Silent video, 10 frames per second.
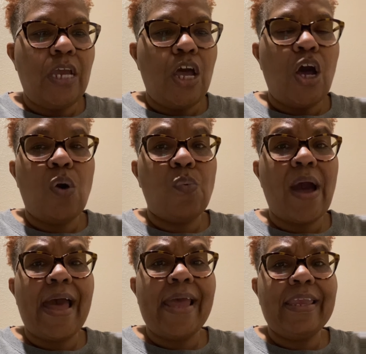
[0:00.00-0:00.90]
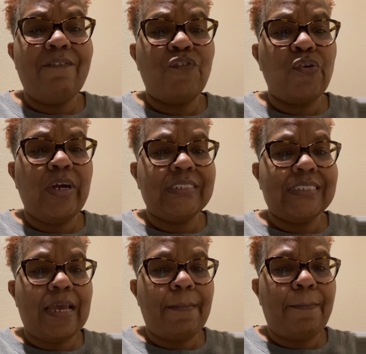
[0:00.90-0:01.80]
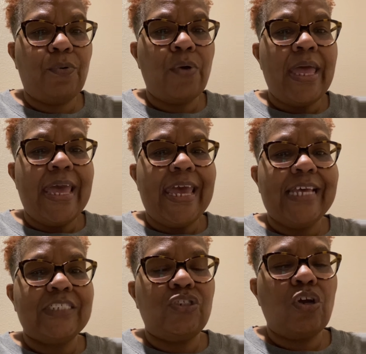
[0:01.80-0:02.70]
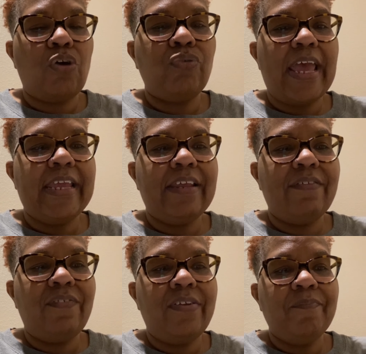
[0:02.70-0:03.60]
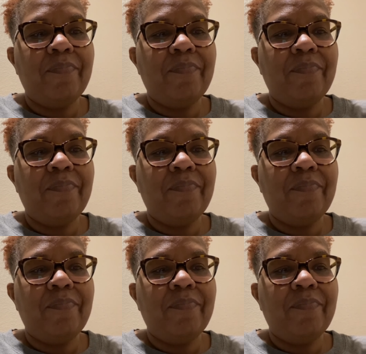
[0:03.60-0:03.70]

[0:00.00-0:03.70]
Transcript: Hawaii, for example, has no native